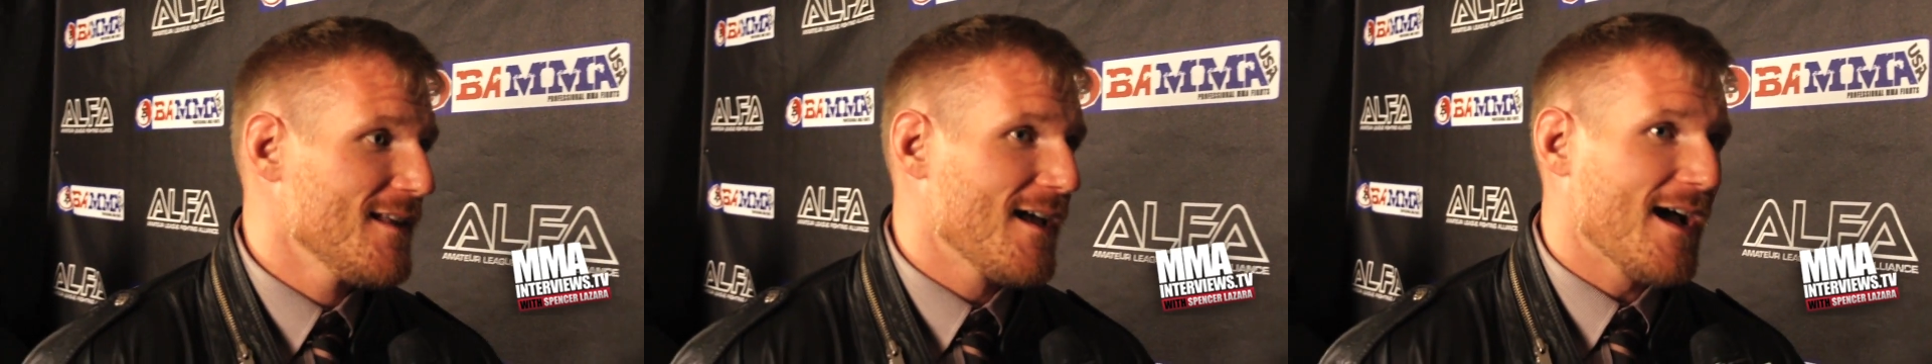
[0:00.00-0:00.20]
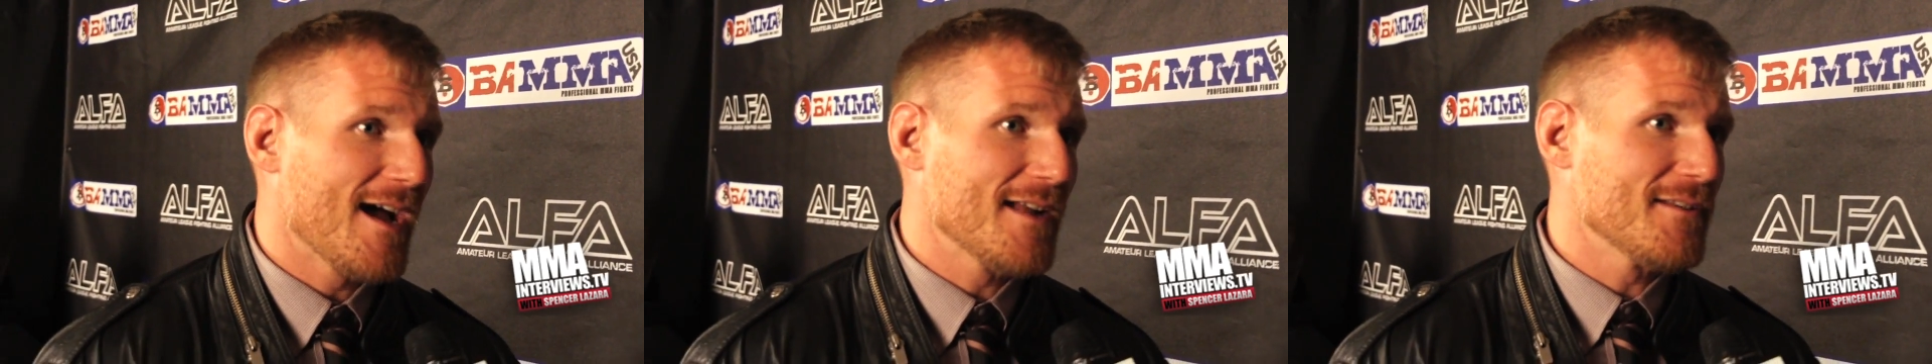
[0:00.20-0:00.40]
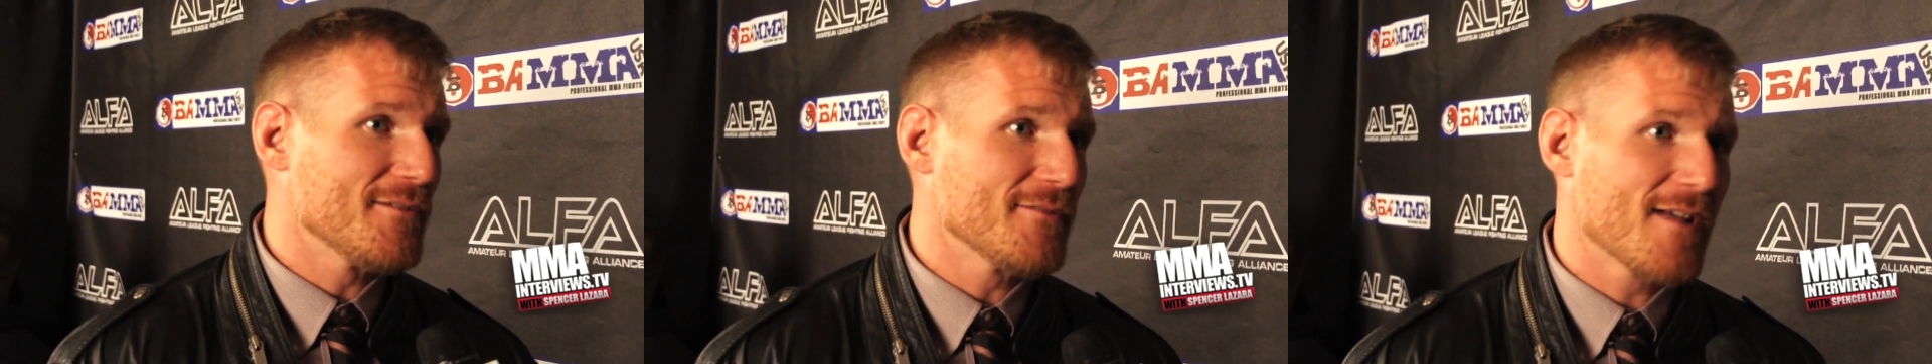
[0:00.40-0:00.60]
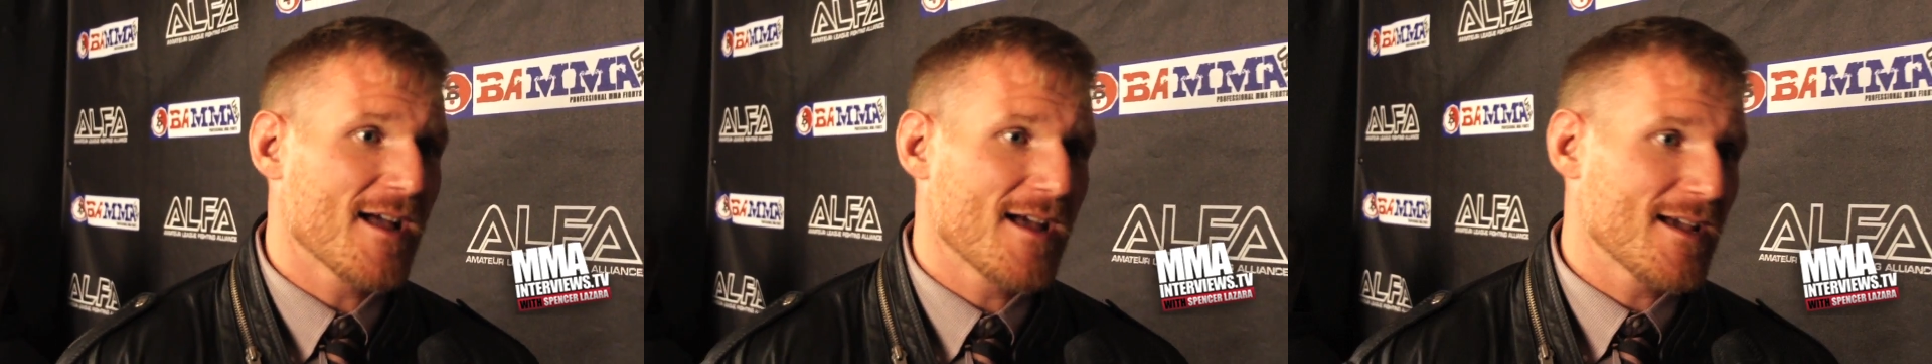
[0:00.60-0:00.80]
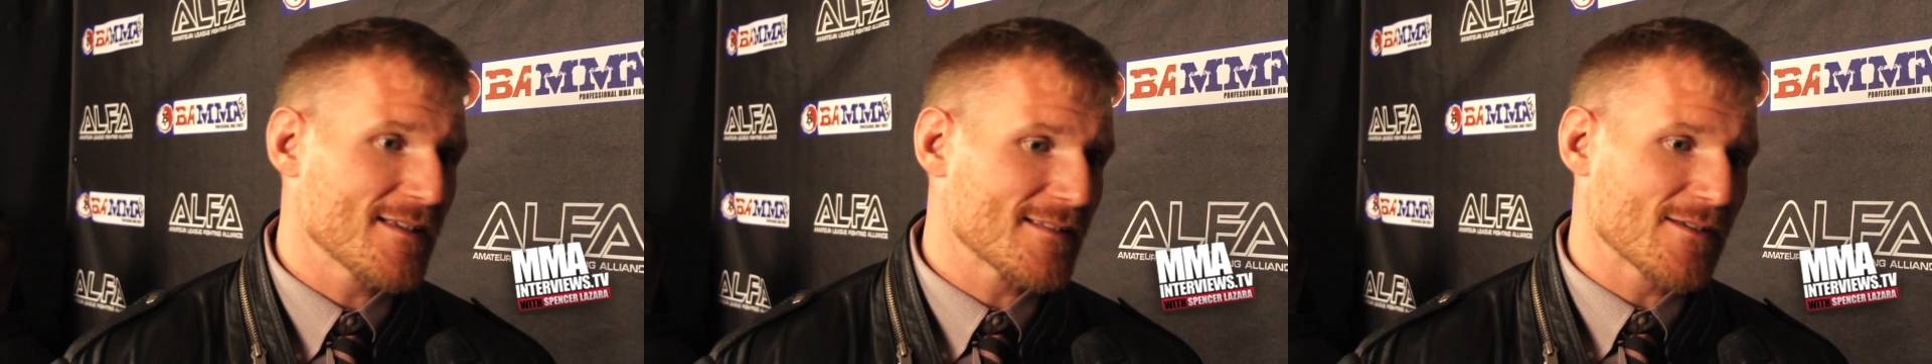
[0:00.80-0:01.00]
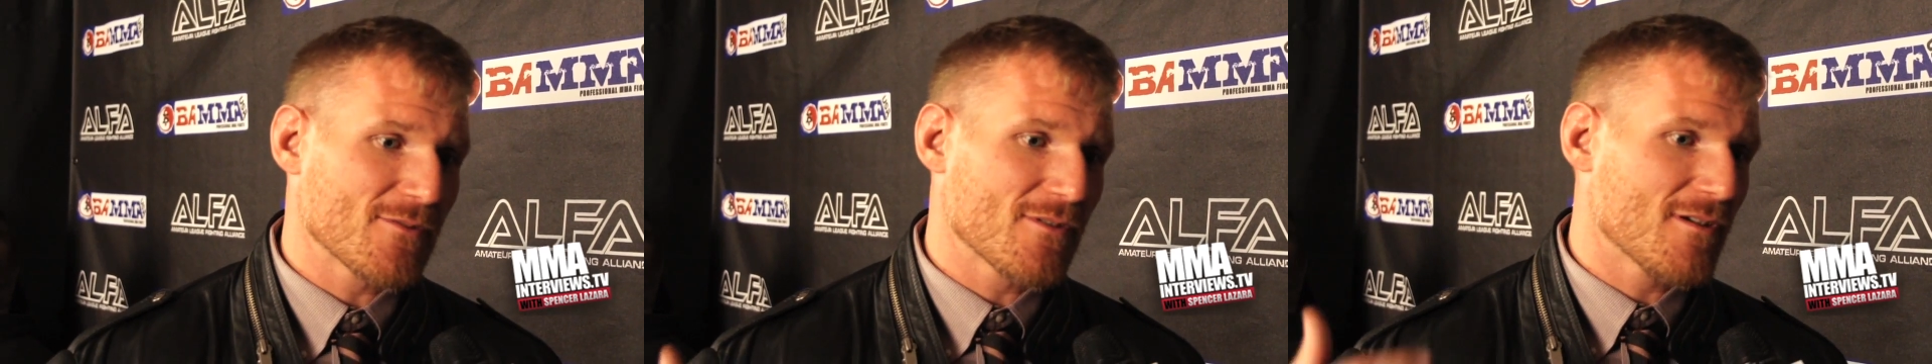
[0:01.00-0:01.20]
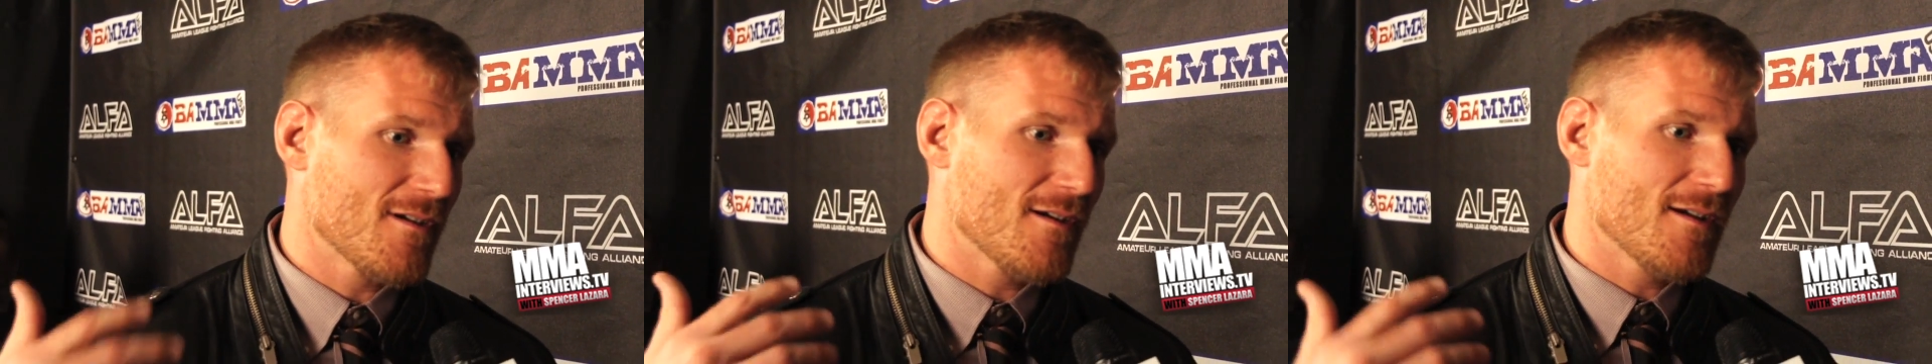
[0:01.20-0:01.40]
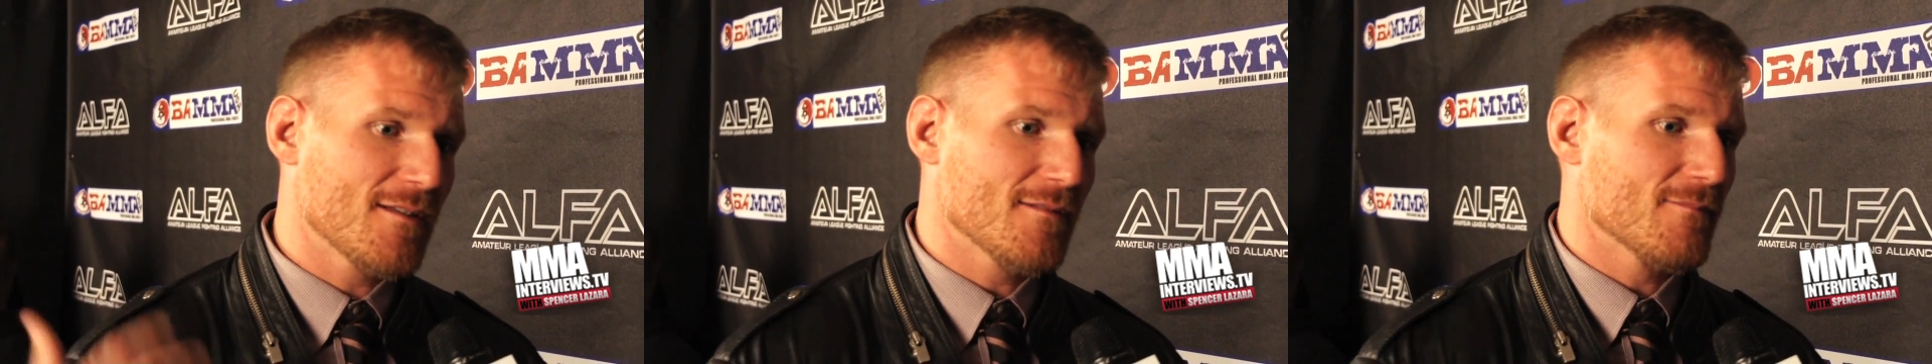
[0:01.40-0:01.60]
I knew guys that were
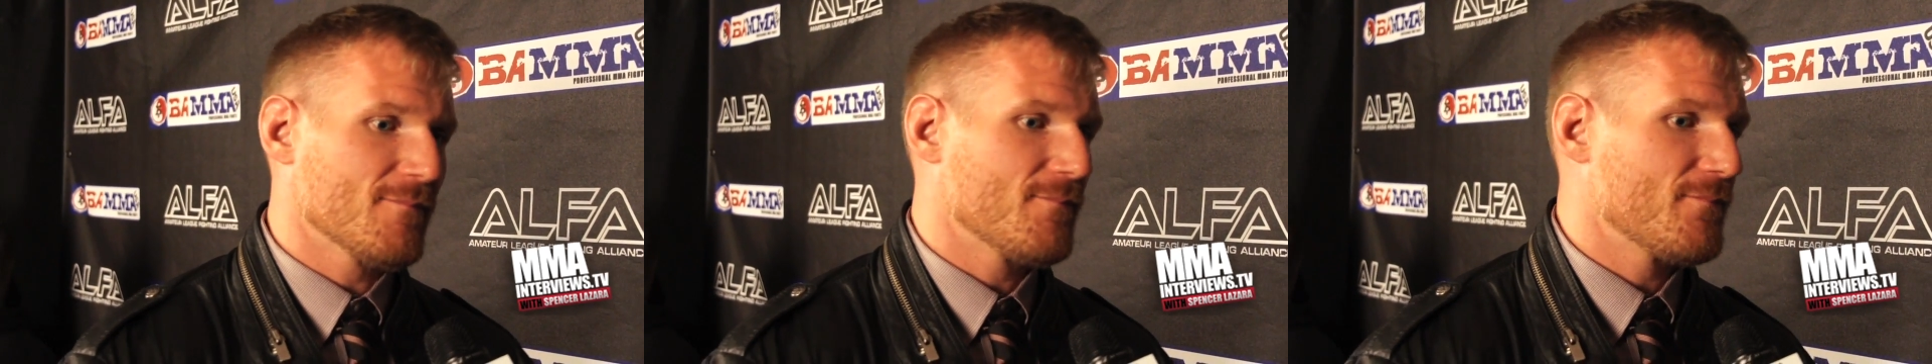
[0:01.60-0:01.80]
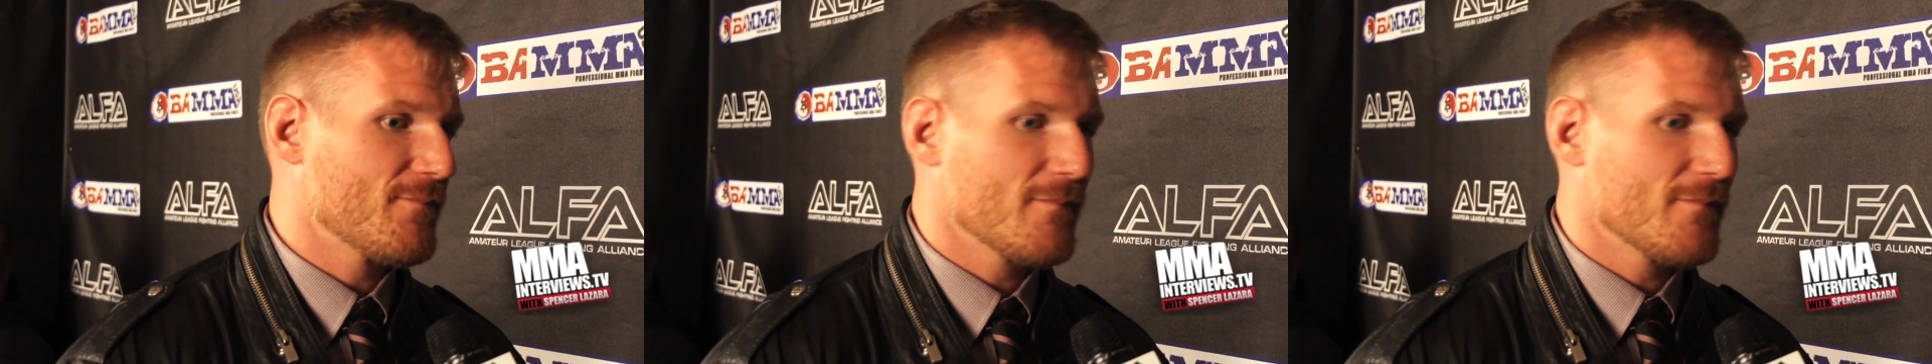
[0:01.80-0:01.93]
on,